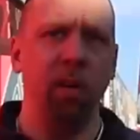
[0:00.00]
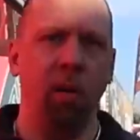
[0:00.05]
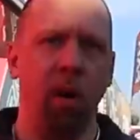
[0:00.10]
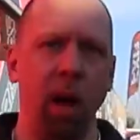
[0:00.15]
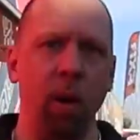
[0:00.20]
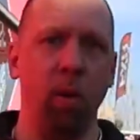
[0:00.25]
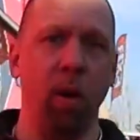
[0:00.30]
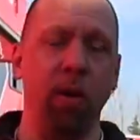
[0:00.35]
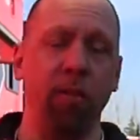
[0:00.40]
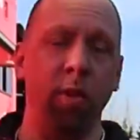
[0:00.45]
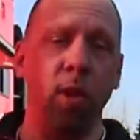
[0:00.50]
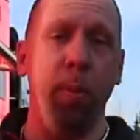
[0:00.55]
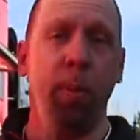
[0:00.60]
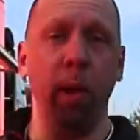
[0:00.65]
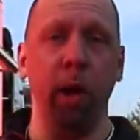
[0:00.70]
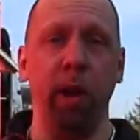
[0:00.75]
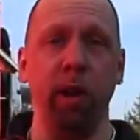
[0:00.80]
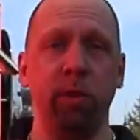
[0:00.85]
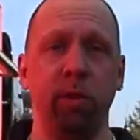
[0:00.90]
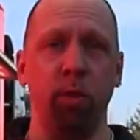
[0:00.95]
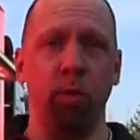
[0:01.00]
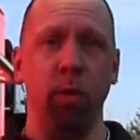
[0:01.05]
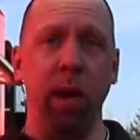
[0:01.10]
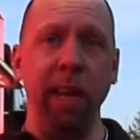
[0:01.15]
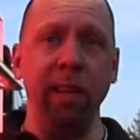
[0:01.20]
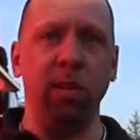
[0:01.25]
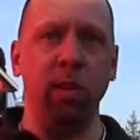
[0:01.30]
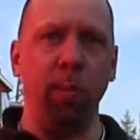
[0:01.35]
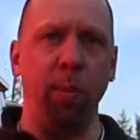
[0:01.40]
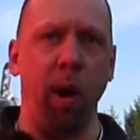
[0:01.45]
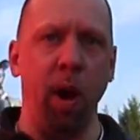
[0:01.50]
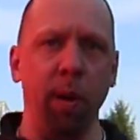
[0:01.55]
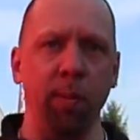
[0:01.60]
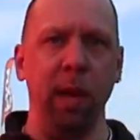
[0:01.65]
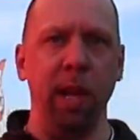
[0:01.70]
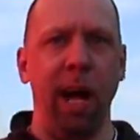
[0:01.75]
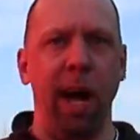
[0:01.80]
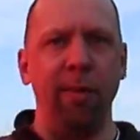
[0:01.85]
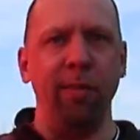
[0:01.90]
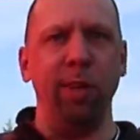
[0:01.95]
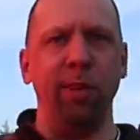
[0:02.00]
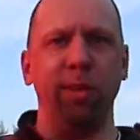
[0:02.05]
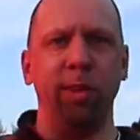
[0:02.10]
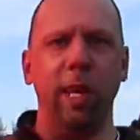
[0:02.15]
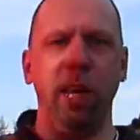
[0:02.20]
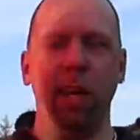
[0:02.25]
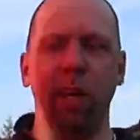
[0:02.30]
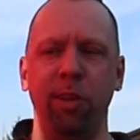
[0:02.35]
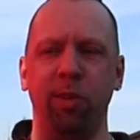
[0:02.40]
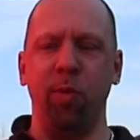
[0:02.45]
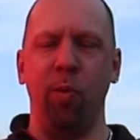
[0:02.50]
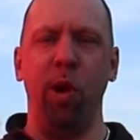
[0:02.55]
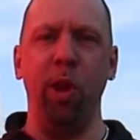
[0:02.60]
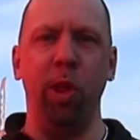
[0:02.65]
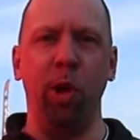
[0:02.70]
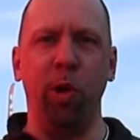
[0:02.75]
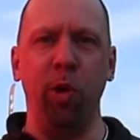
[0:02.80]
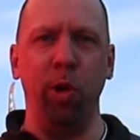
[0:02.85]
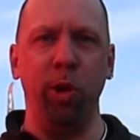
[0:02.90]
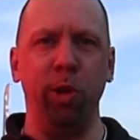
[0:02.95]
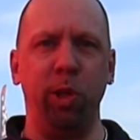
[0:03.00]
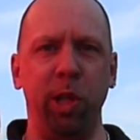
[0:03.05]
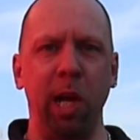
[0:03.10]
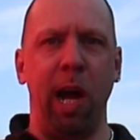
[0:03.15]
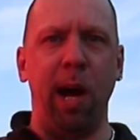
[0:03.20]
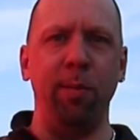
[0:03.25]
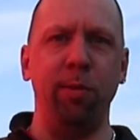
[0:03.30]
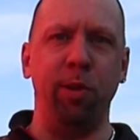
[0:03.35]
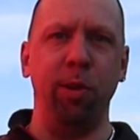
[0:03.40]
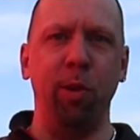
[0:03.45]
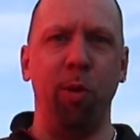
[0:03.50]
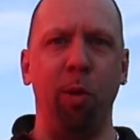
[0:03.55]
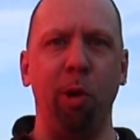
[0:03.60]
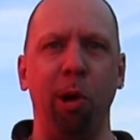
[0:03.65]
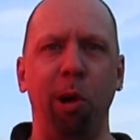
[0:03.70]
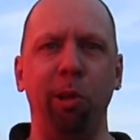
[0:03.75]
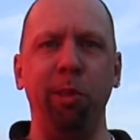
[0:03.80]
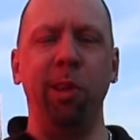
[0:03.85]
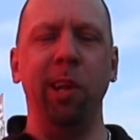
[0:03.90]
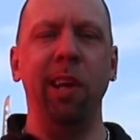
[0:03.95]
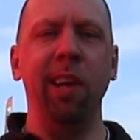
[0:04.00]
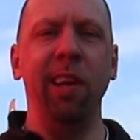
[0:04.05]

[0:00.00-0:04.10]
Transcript: Well, I work for the Polaris Race Department, obviously. It's one of the coolest jobs in the world.